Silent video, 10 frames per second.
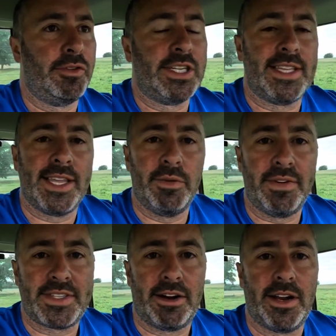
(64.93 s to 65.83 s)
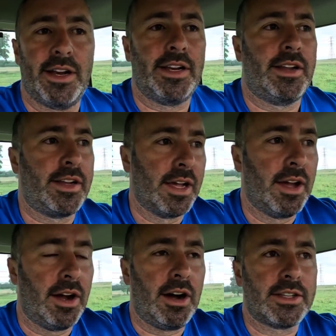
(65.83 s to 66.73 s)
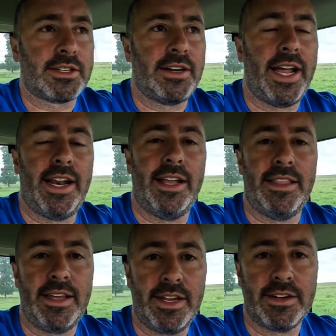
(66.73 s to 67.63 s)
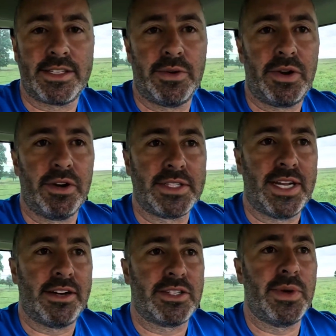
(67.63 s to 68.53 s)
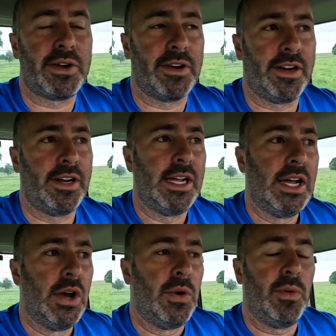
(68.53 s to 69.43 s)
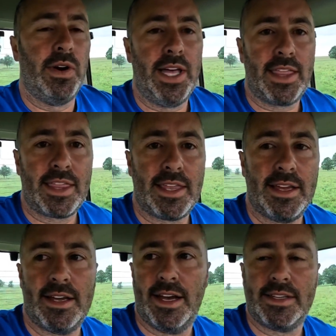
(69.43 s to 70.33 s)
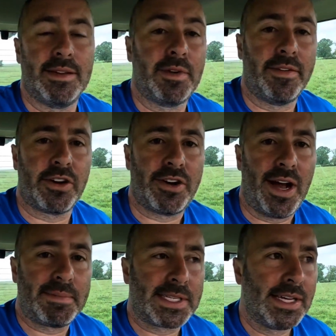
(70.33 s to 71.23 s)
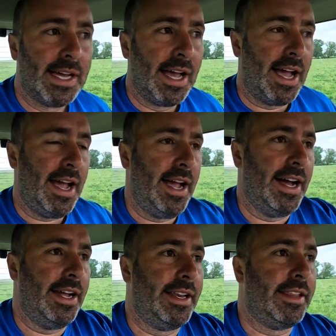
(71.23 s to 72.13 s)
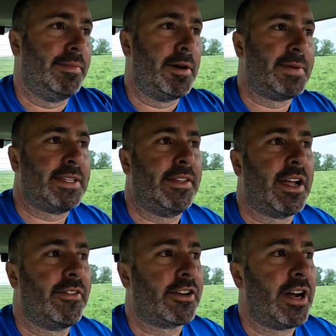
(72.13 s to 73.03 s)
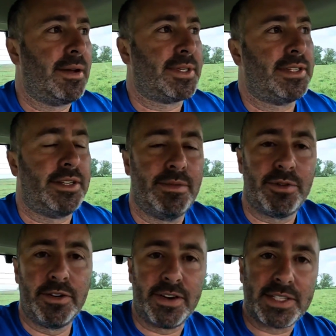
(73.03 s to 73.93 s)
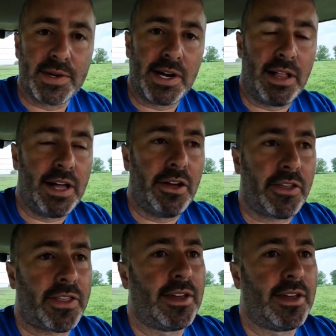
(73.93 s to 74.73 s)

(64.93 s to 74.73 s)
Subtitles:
recently we've started alternating the years that we rotate our sweet corn with some cover crops. And the purpose of the cover crops is to improve our soil health,